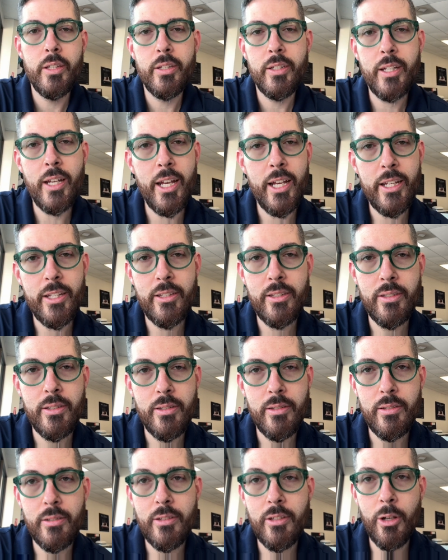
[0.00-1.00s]
Guys,
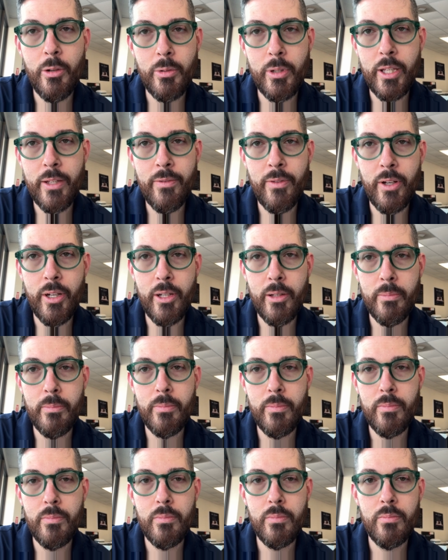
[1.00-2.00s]
don't give up.
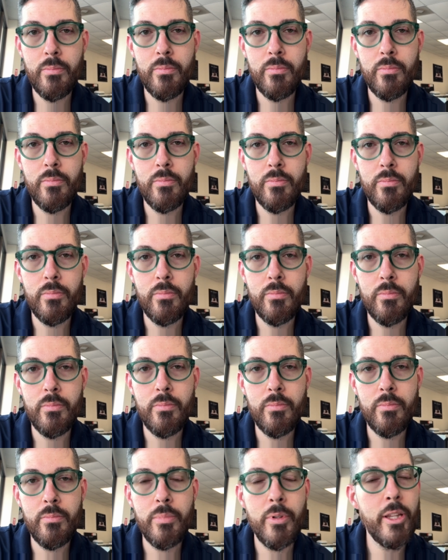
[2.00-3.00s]

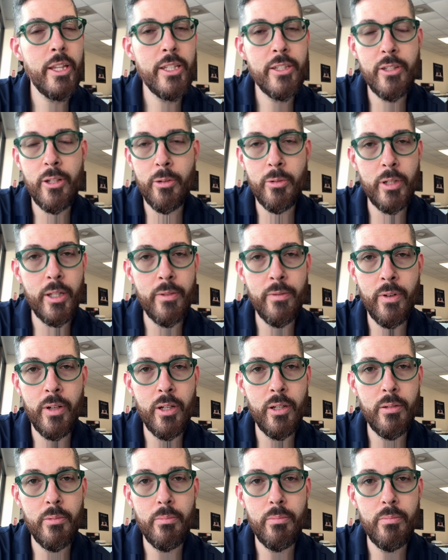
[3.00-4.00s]
Please don't give
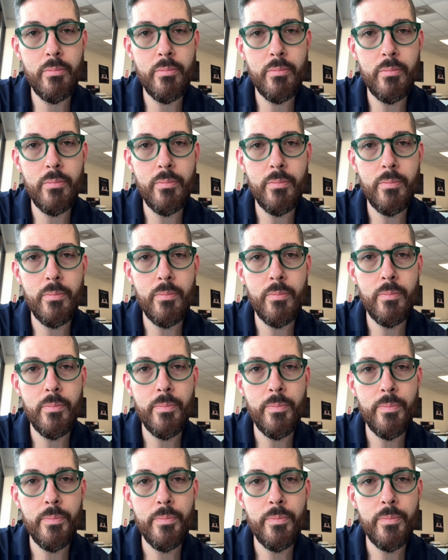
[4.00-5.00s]
up.
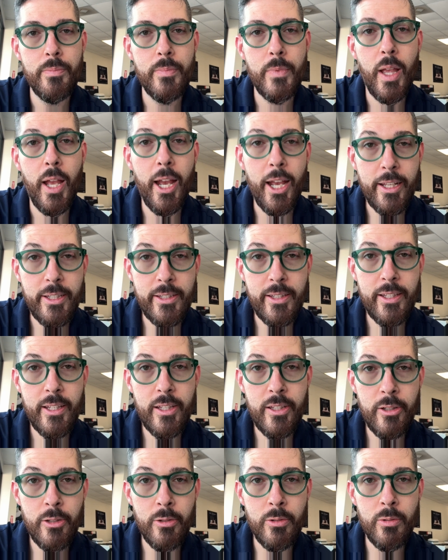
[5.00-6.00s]
I see
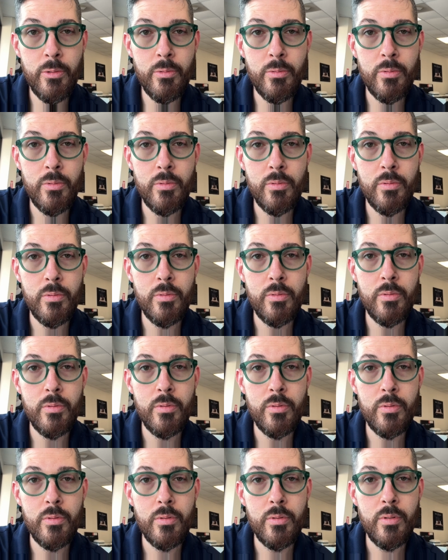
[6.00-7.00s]
you,
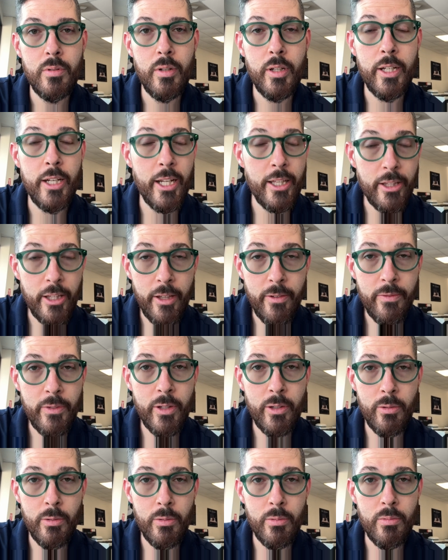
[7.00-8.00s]
and I love
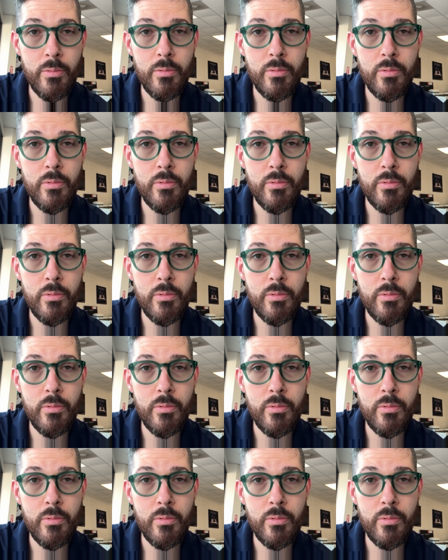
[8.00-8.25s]
you,